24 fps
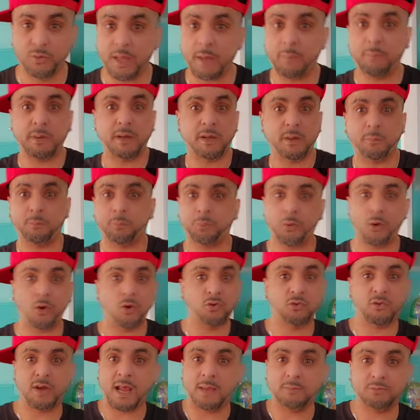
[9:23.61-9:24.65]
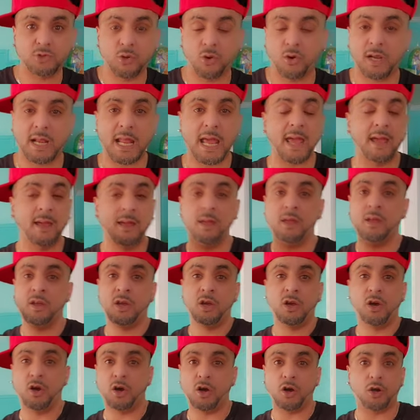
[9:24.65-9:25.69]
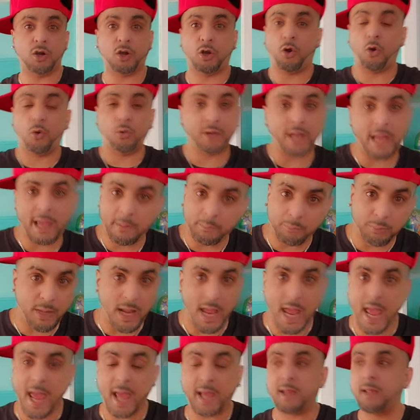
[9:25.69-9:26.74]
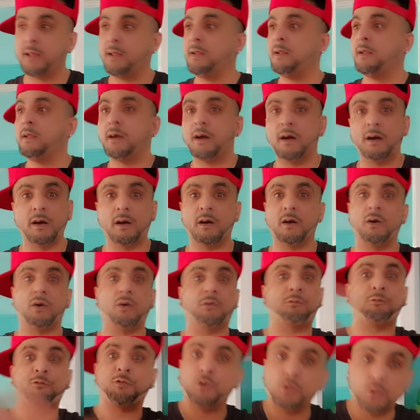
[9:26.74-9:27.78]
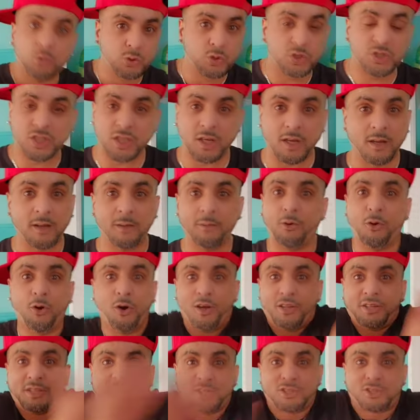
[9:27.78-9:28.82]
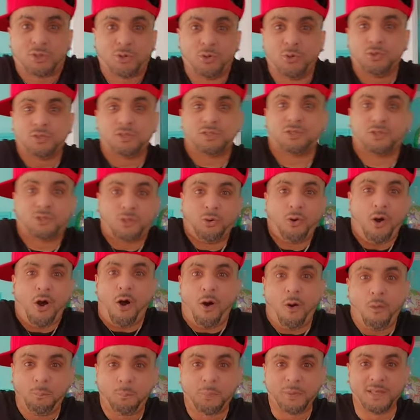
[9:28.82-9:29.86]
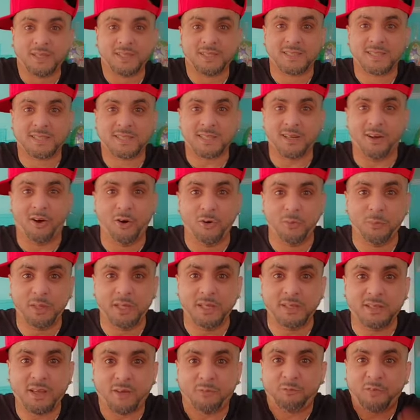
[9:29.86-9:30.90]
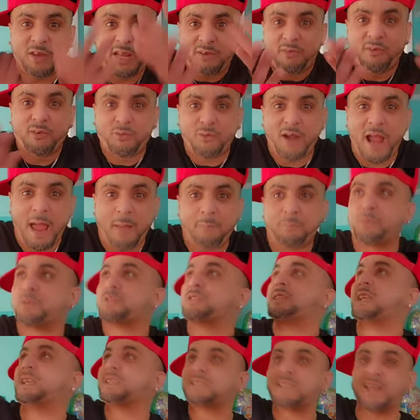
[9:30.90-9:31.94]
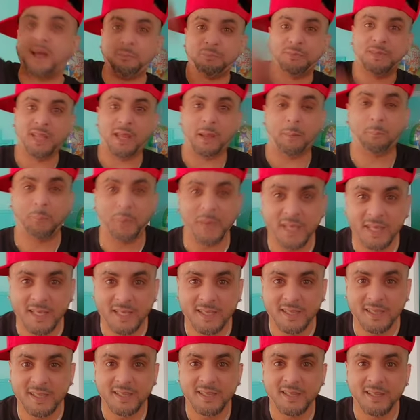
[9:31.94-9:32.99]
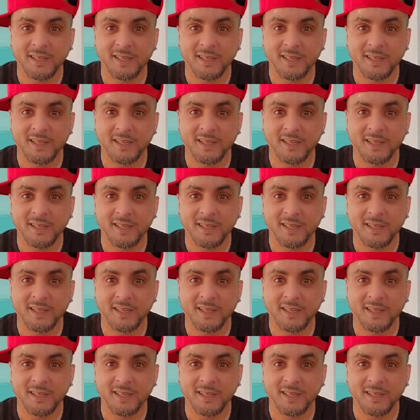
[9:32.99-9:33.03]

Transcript: They've been in programs, all that. Kodak Black, Future. All these dudes do opiates. Homie, your favorite rappers that's up there. Bing!